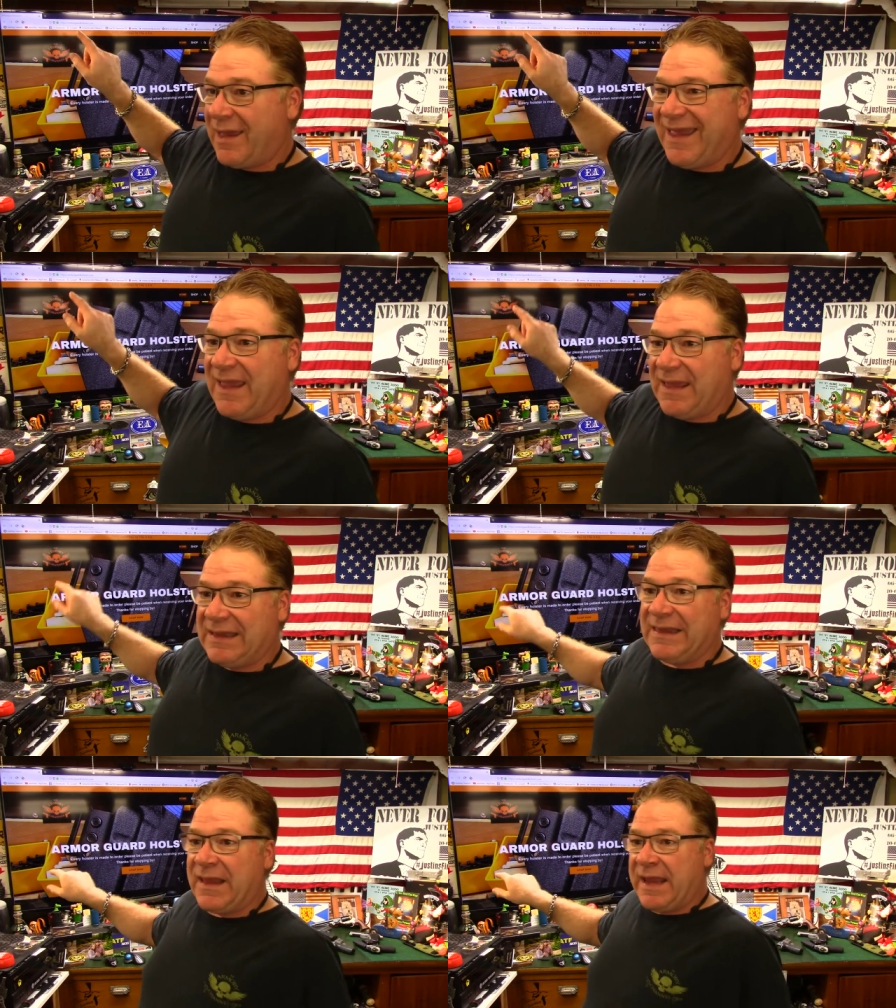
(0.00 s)
a
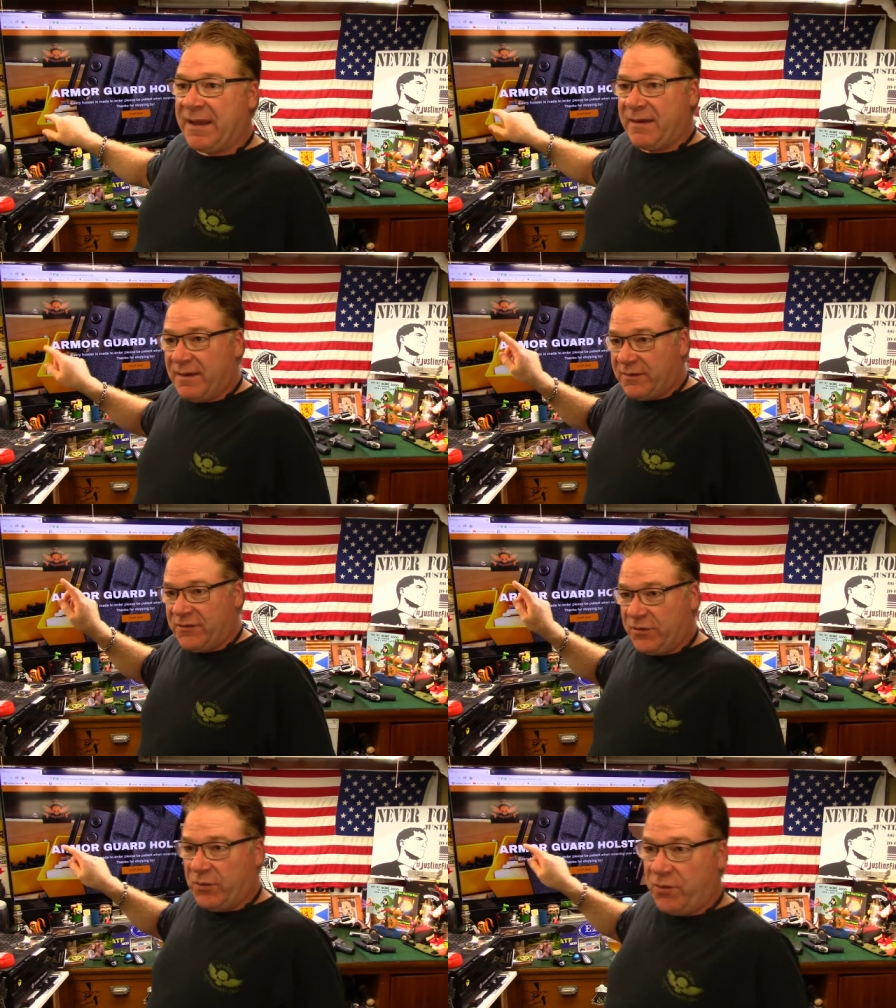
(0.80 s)
link
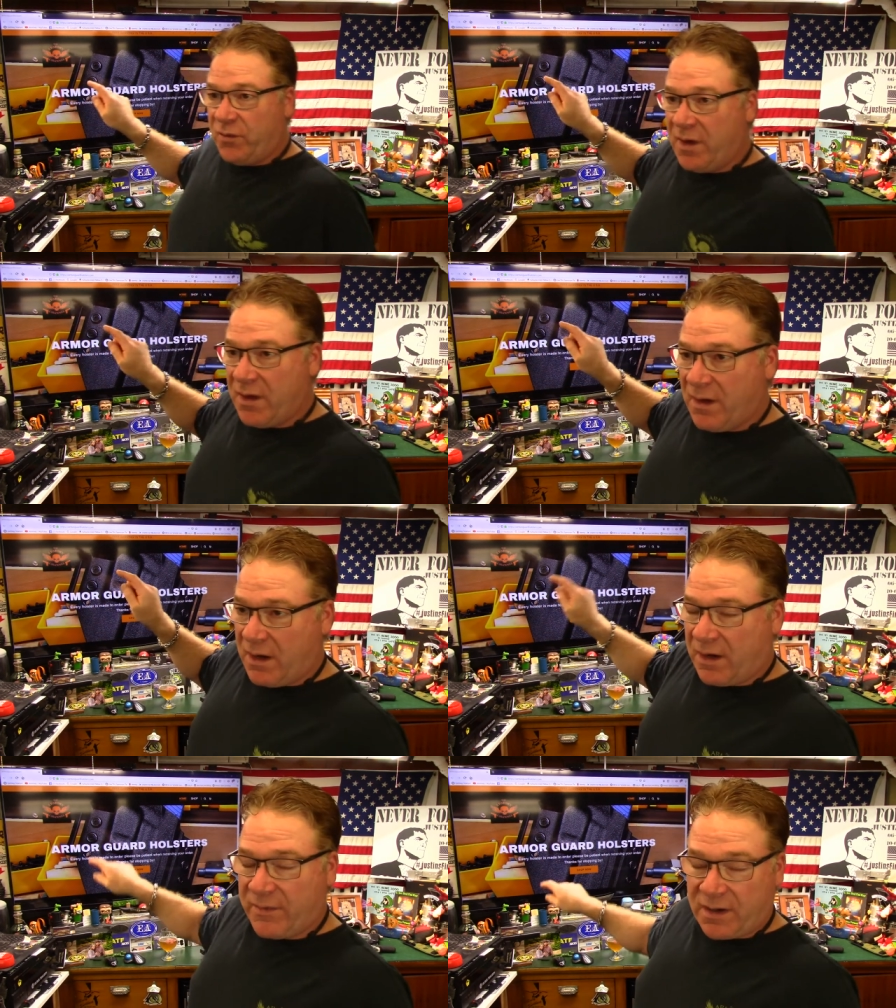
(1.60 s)
to
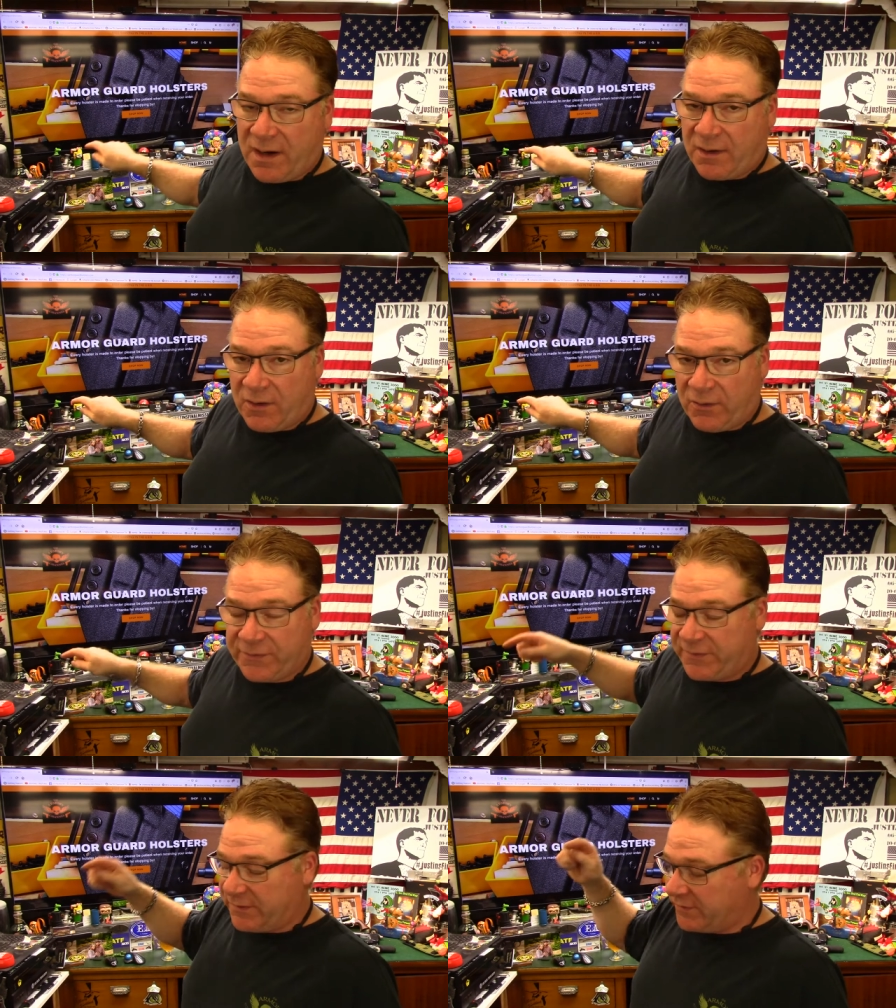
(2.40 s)
Armor Guard
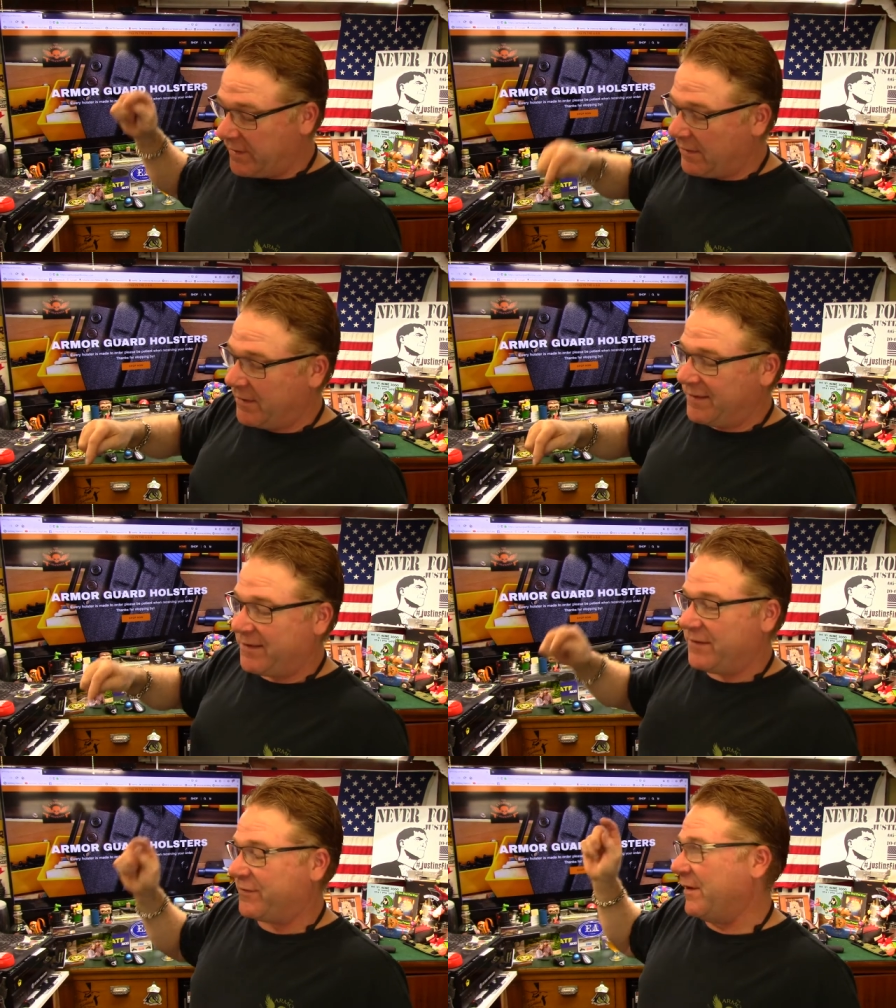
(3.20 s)
holsters down in the
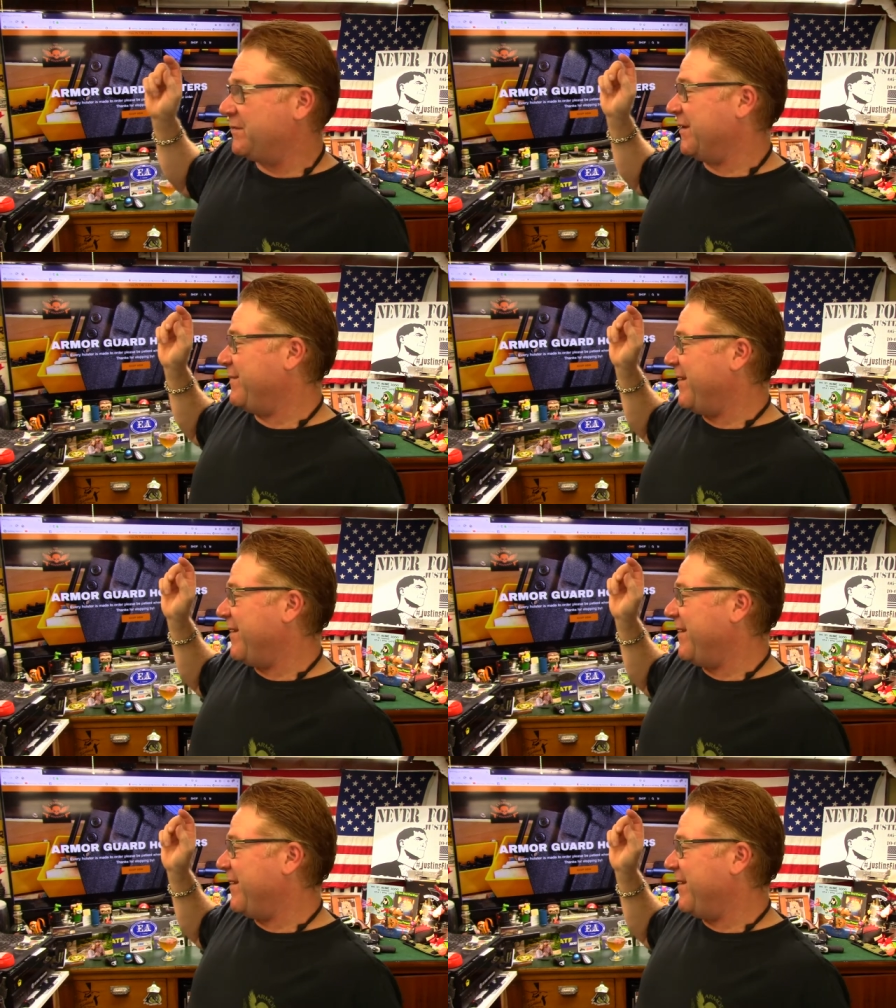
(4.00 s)
description